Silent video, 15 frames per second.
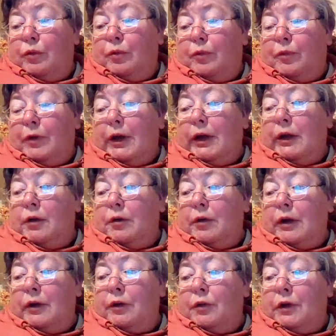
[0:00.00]
finally got
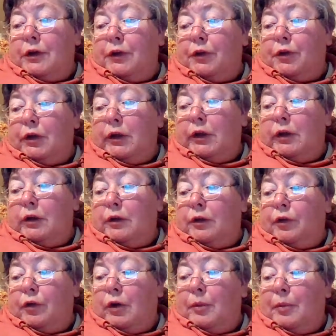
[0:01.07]
round to registering it.
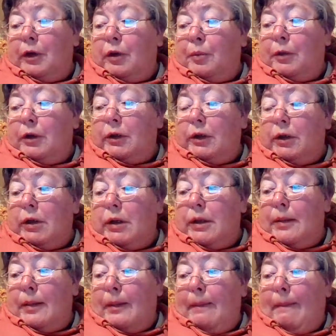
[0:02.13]
Sorry, I beg your pardon.
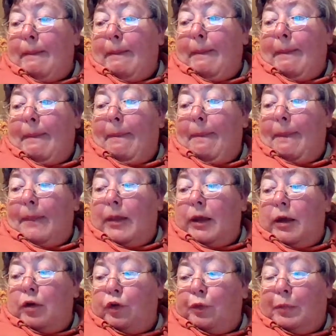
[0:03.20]

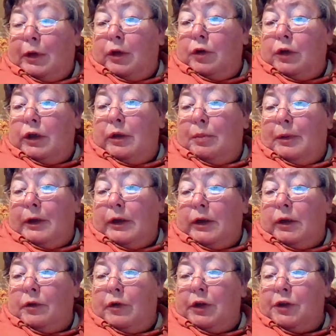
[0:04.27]
The hospital
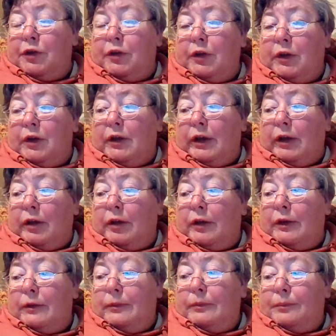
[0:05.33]
occupier registered the death
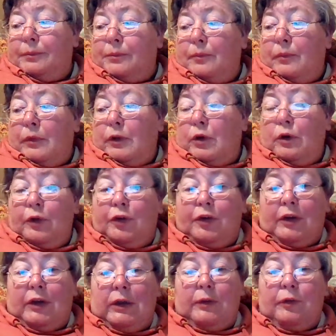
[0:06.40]
on the
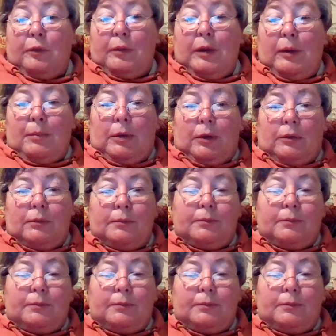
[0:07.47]
2nd of September,